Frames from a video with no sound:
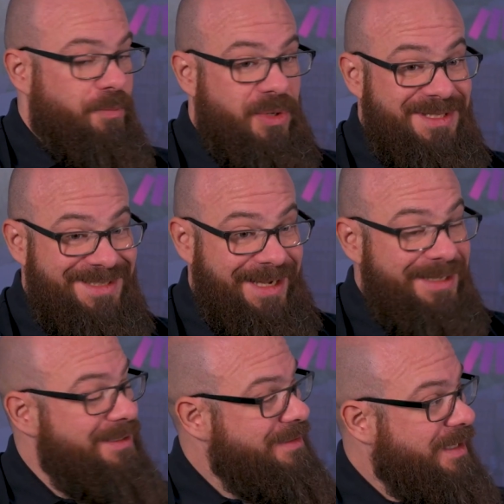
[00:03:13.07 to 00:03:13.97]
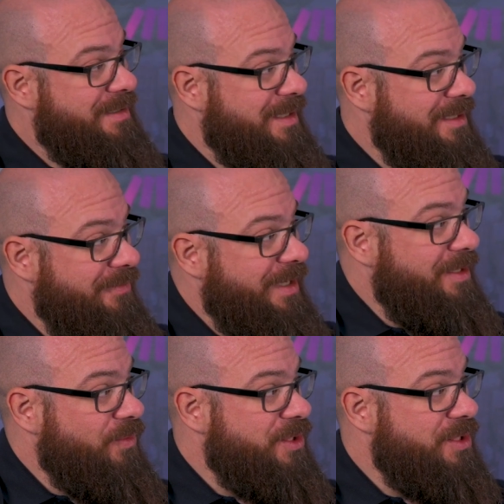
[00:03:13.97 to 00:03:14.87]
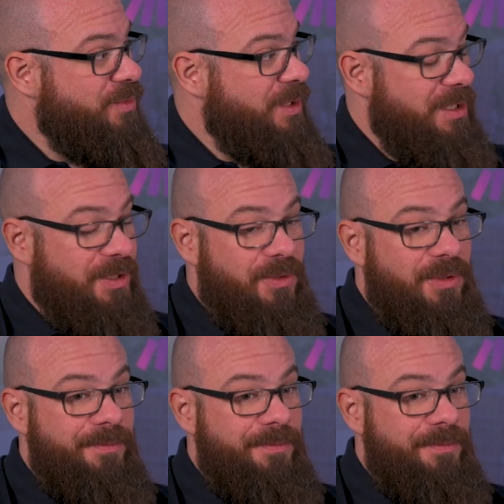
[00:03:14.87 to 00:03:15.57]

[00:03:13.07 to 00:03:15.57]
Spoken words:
present at Elevate, which is really cool.